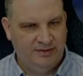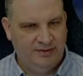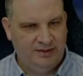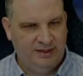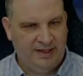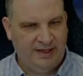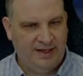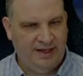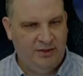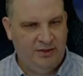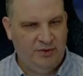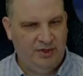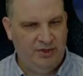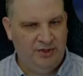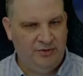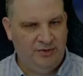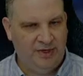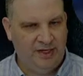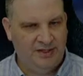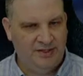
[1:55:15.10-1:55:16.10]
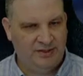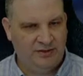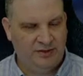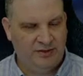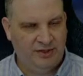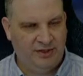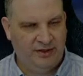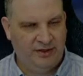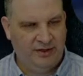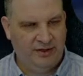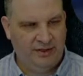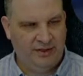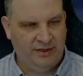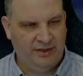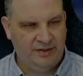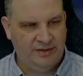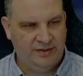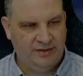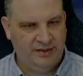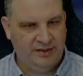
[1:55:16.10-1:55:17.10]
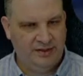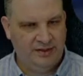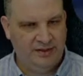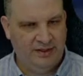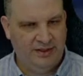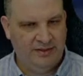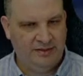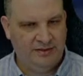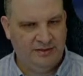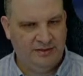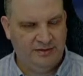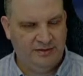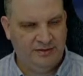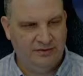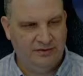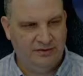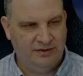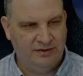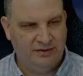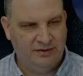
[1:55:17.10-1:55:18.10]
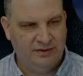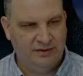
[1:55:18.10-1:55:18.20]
I kind of want to do SLKR against these Night Sisters.